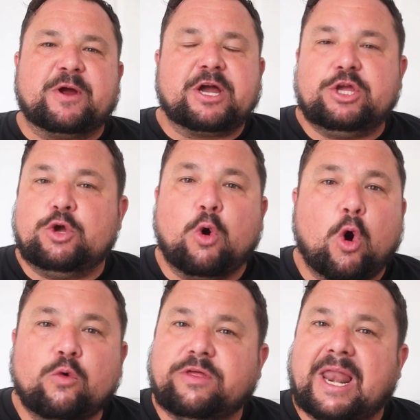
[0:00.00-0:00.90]
bringing you
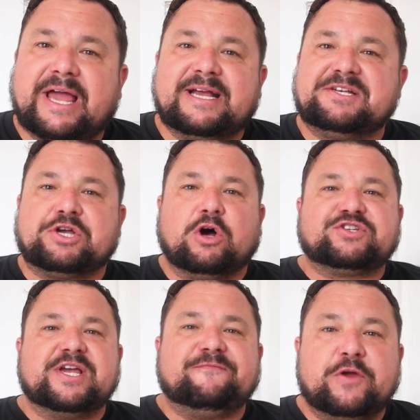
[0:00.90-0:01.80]
all the latest
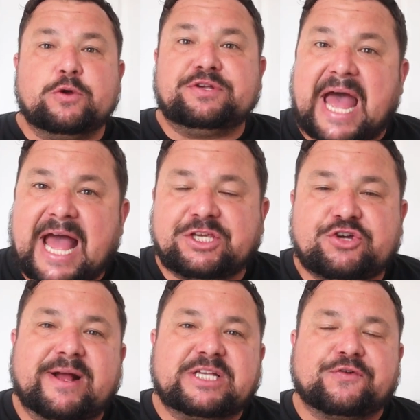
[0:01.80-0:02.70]
gossip, views and
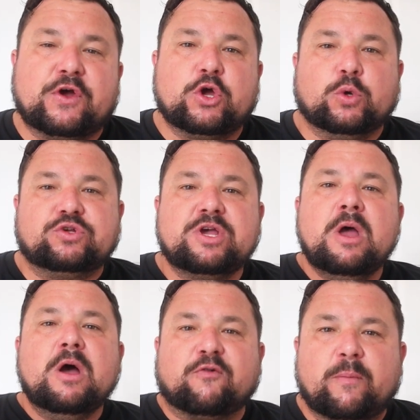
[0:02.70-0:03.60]
transfer news
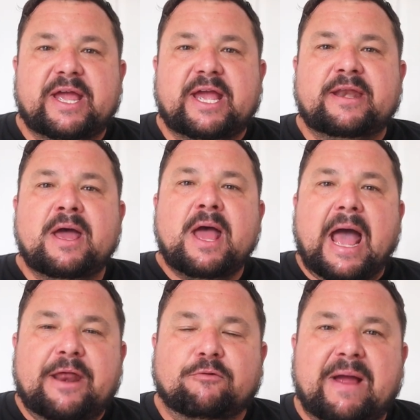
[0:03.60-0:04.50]
from in
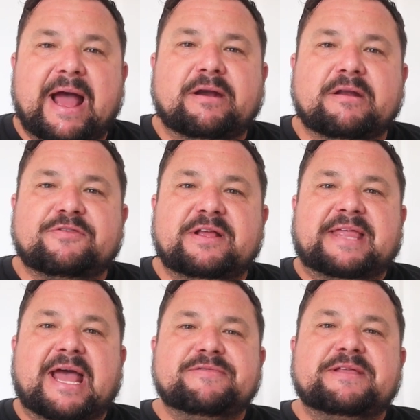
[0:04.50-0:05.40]
and around the
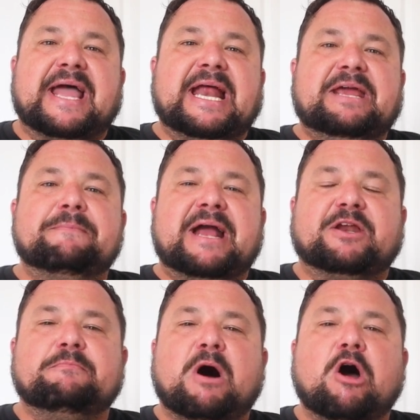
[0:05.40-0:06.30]
Den. The Danny
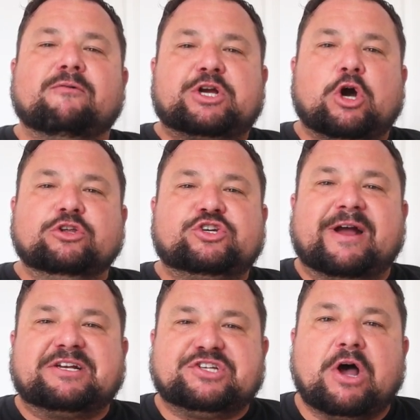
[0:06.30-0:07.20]
McNamara
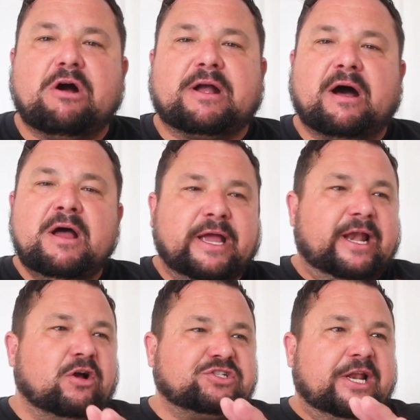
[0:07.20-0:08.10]
contract saga,
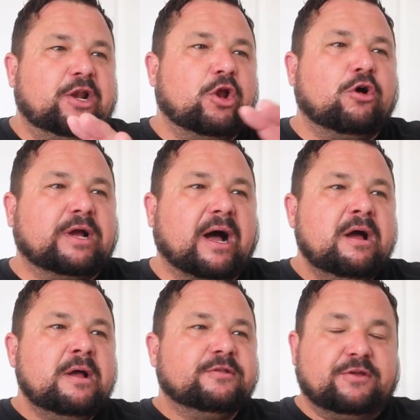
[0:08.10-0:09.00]
it lasted
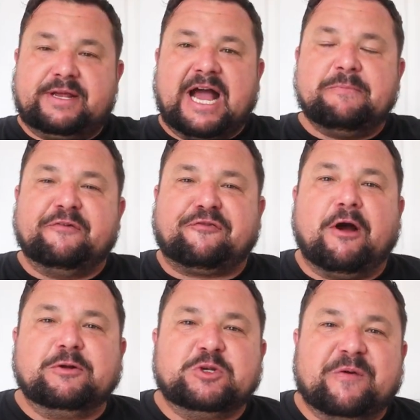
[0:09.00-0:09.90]
longer than the Game of
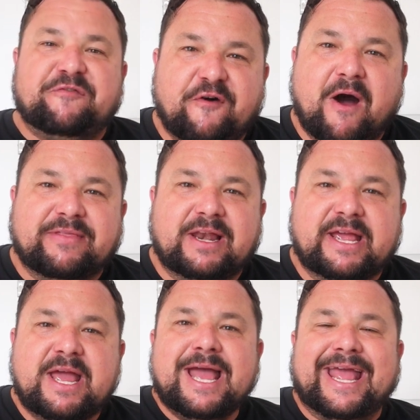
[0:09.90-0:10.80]
Thrones, but
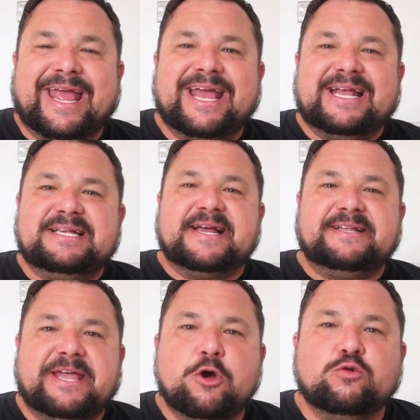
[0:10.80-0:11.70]
finally it is
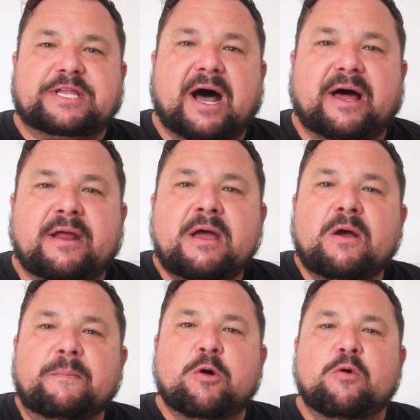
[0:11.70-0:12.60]
deal done.
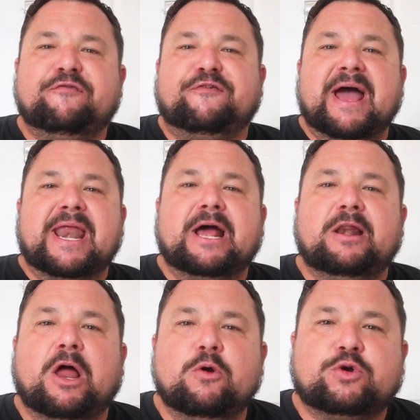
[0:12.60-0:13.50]
Millwall fan
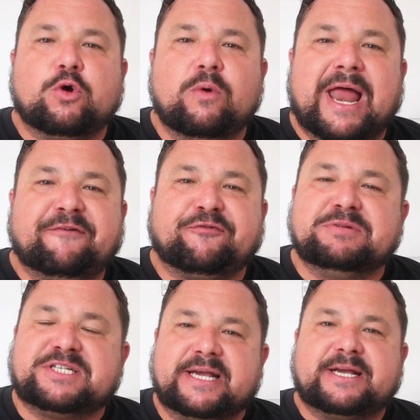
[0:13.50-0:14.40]
and local lad
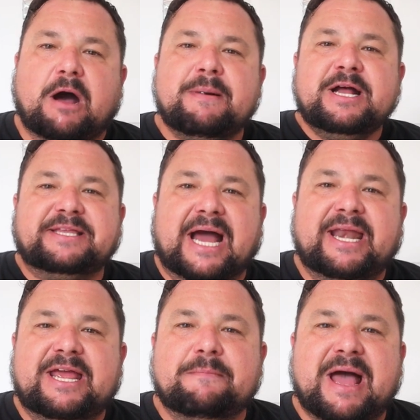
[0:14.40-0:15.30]
from Sidcup,
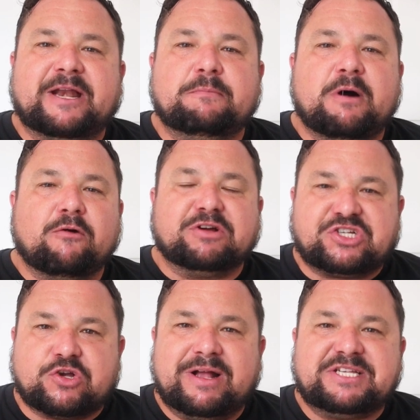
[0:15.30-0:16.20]
Danny McNamara
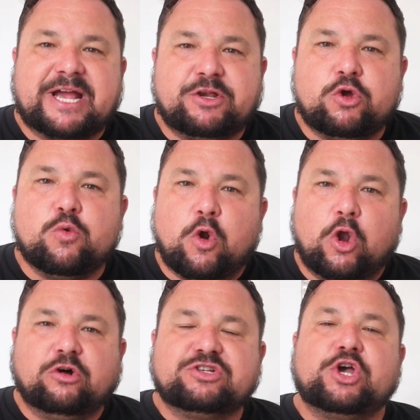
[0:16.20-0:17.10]
signs a new
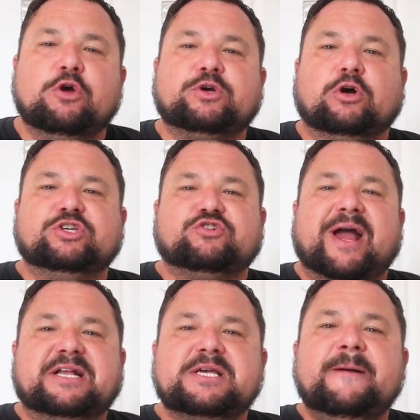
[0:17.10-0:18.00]
long-term
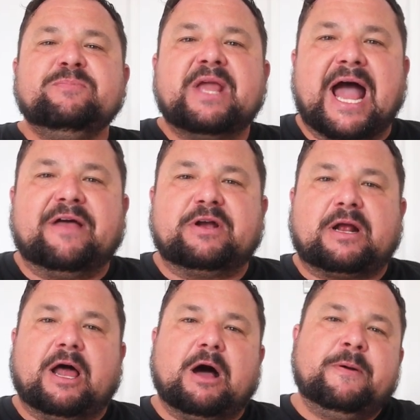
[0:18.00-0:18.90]
contract at the
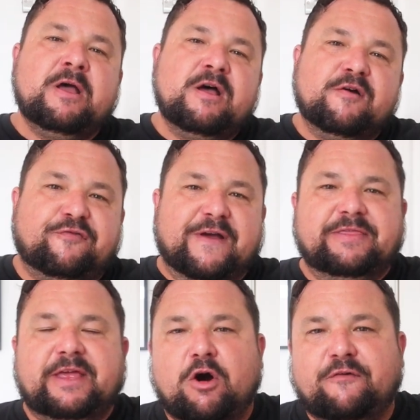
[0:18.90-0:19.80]
club,
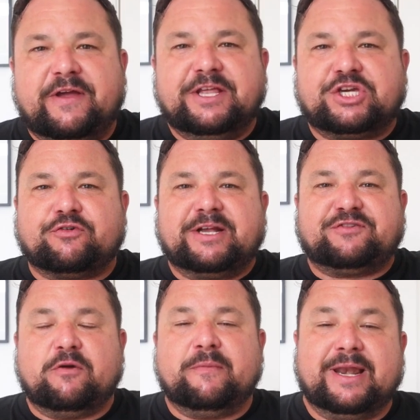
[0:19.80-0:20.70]
fending off
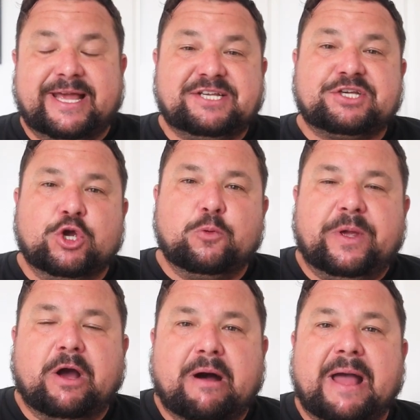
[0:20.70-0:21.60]
interest from at least
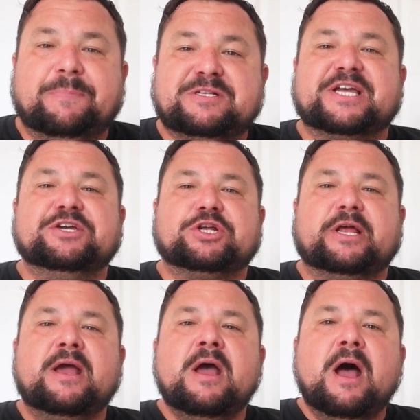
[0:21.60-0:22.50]
QPR and
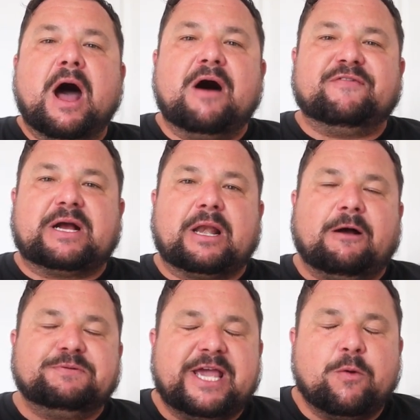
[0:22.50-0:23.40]
potentially other
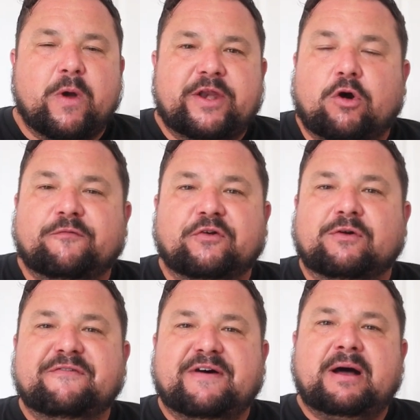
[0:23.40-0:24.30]
clubs. It went on
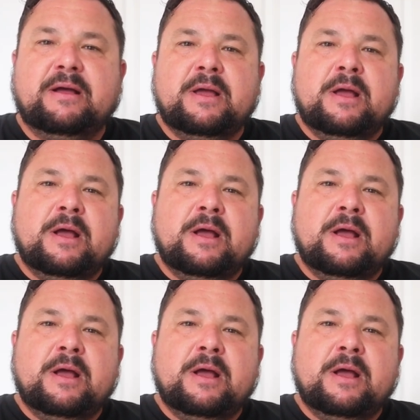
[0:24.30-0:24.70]
forever